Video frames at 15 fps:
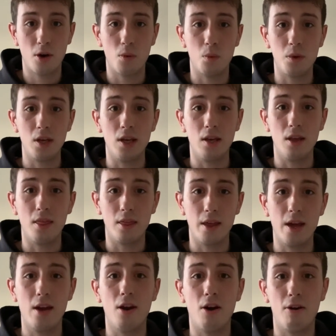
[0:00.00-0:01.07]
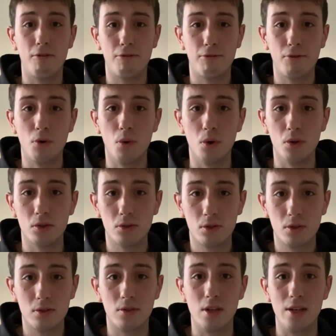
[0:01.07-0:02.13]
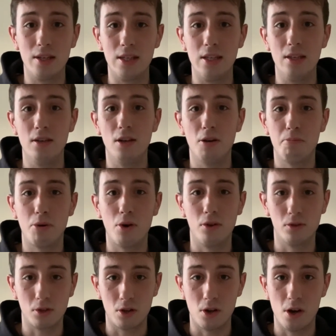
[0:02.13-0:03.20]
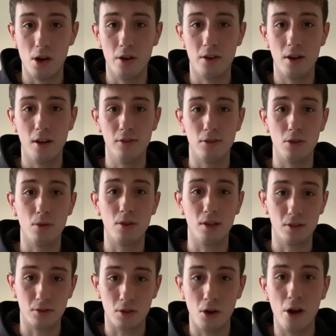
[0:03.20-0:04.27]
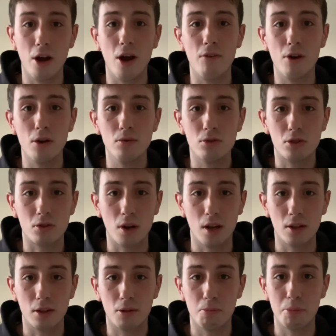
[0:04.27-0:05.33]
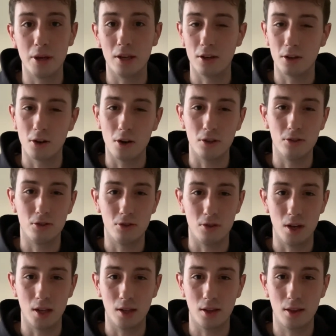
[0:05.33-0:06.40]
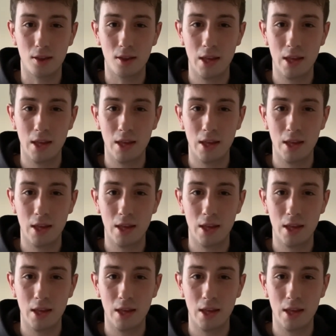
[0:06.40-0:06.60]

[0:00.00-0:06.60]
we then are forced to lean upon God and do things not in our own strength, but in God's strength.